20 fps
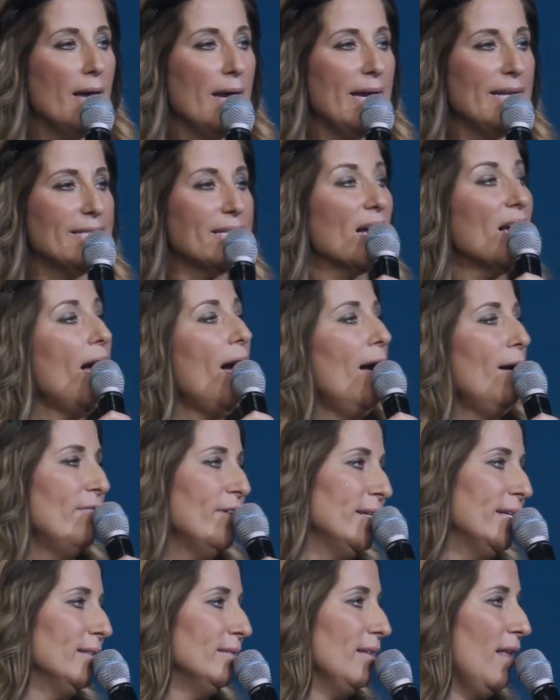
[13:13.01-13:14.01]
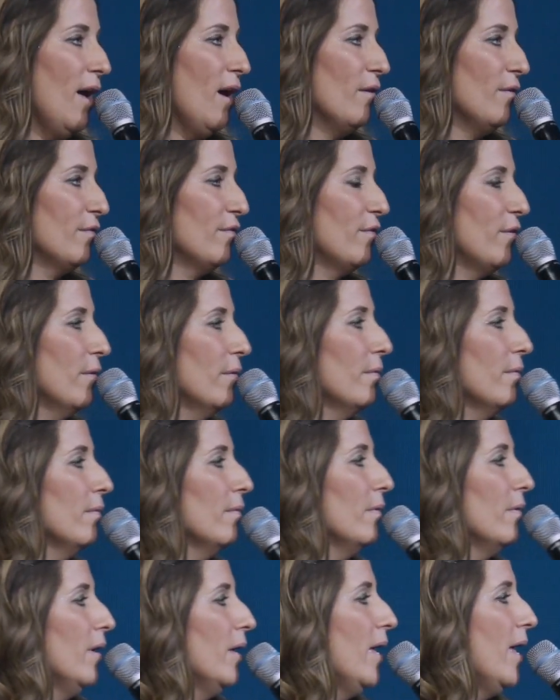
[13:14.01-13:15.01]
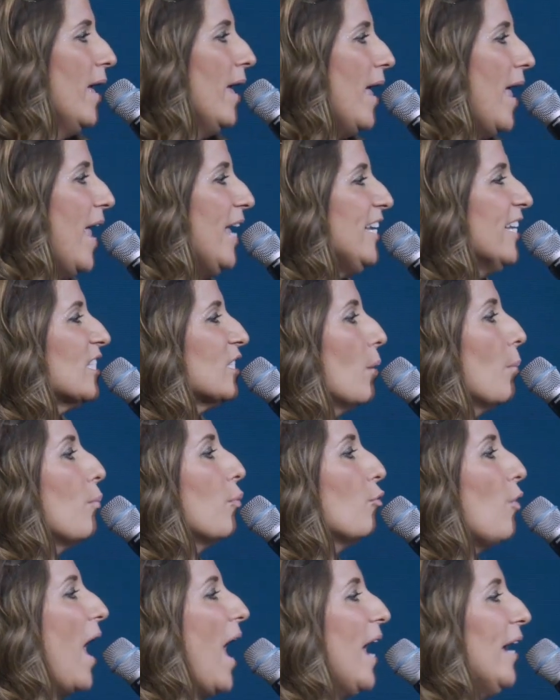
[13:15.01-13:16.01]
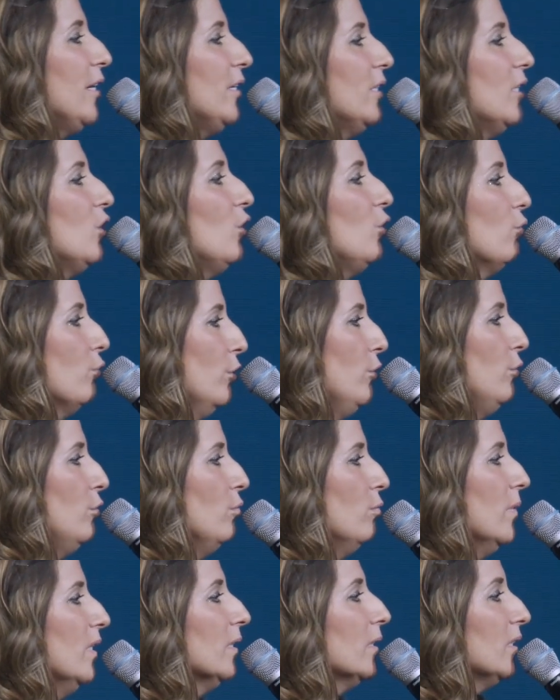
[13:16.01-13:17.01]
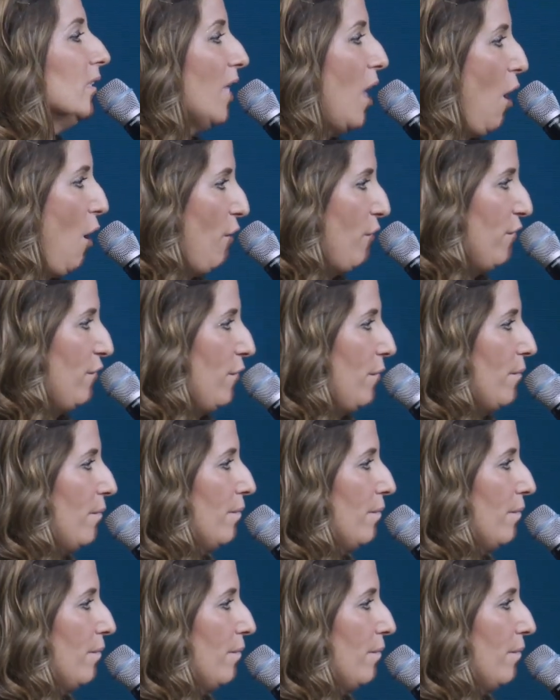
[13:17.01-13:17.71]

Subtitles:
It's a covenant love, and it's a bridegroom love.